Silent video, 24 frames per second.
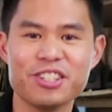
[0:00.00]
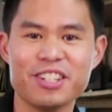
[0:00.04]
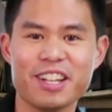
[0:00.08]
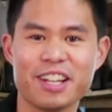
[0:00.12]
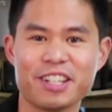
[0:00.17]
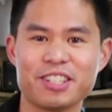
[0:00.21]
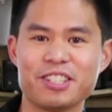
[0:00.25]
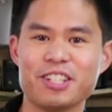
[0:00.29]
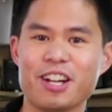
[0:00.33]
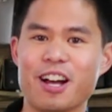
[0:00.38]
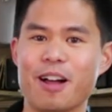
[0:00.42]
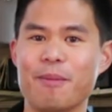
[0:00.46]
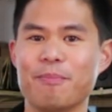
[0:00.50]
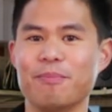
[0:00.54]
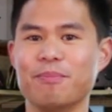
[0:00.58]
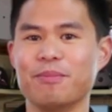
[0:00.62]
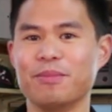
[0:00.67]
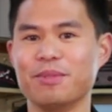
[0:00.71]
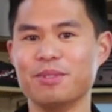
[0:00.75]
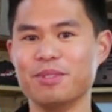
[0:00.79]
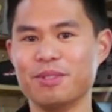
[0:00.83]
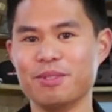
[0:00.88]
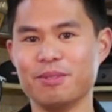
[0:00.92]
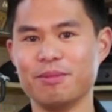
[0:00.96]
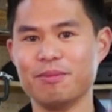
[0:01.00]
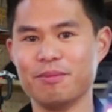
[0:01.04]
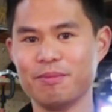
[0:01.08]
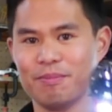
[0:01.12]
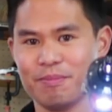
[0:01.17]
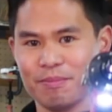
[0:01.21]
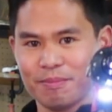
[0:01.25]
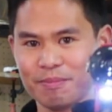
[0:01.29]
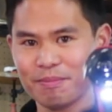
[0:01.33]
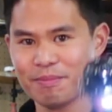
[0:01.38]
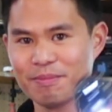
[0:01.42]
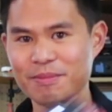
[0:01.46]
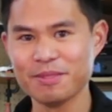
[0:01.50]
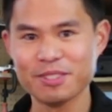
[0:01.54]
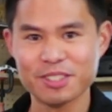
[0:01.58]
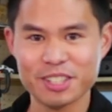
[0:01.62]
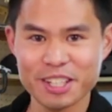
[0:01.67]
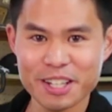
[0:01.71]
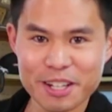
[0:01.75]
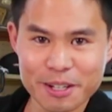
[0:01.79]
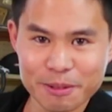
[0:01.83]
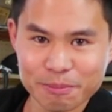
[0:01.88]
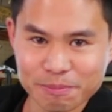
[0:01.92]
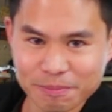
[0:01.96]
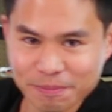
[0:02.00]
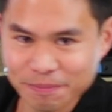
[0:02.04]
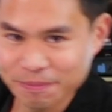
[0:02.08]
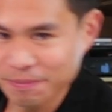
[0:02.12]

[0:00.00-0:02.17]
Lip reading: you next time. See ya.